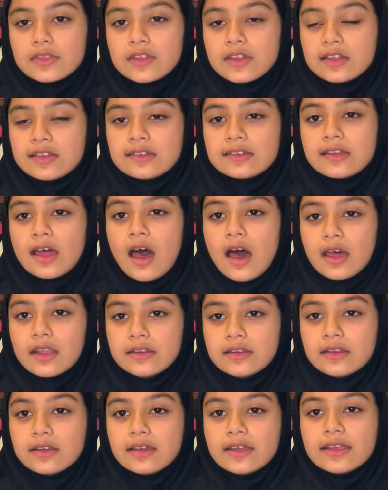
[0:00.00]
the
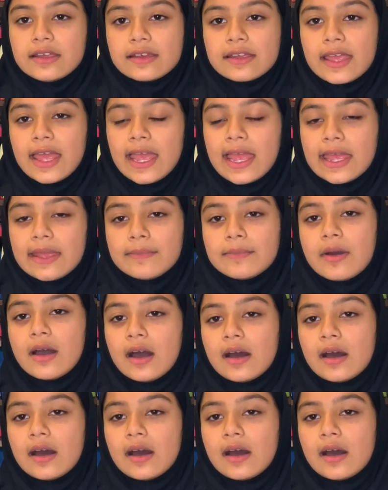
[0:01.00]
sun came